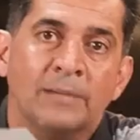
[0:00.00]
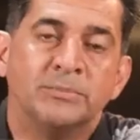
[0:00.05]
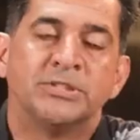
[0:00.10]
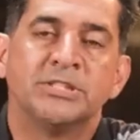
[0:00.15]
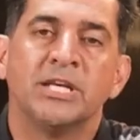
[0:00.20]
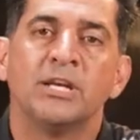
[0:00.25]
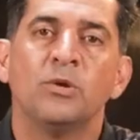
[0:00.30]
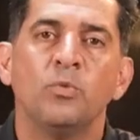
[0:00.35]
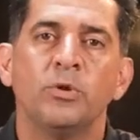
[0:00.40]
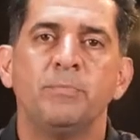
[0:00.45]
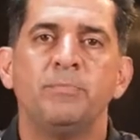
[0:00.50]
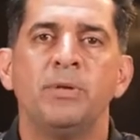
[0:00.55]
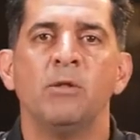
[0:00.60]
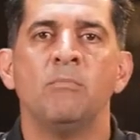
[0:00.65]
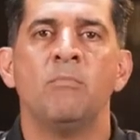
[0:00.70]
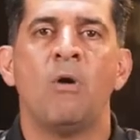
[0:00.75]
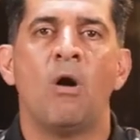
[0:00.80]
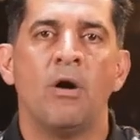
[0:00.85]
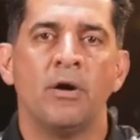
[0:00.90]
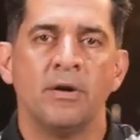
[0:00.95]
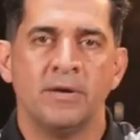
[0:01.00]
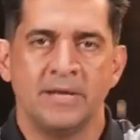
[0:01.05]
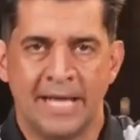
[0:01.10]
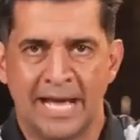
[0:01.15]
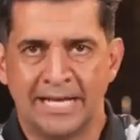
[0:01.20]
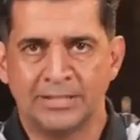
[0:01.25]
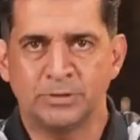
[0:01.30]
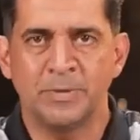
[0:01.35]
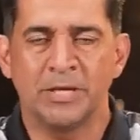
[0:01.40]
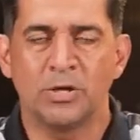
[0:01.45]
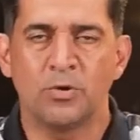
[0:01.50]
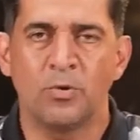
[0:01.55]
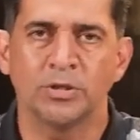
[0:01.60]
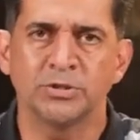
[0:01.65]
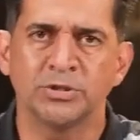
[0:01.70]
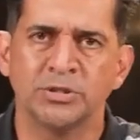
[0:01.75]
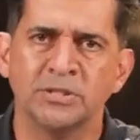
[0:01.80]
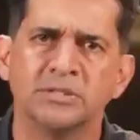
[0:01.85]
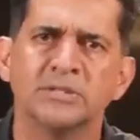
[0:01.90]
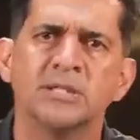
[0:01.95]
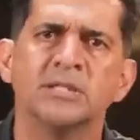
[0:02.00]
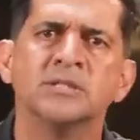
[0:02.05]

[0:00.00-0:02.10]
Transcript: I'm sitting with Bill Maher. He asked me a question. He